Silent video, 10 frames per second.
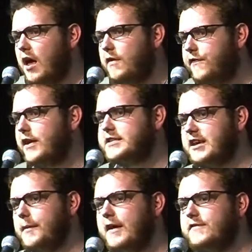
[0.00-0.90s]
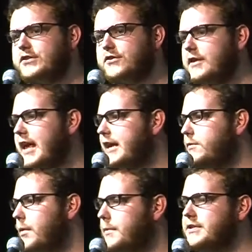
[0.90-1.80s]
The first time I ever saw a
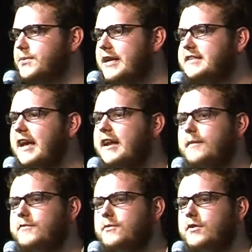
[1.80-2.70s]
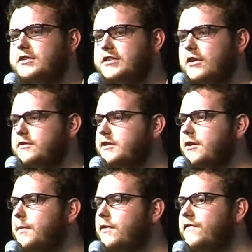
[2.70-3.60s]
naked woman was when I stayed up to watch Dr.
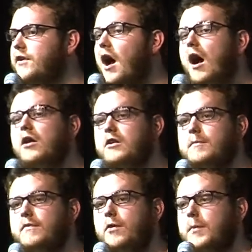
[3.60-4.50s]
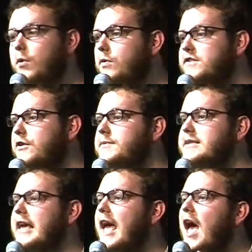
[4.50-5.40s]
Gunther von Hagen perform an
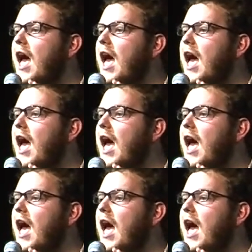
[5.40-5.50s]
autopsy.